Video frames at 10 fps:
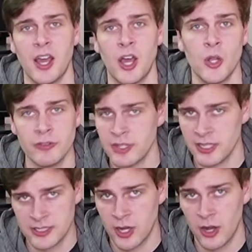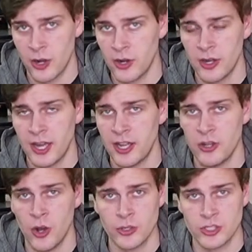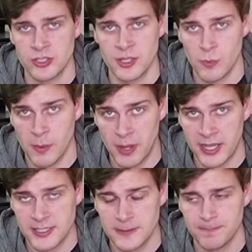over the guitar and not just in one place.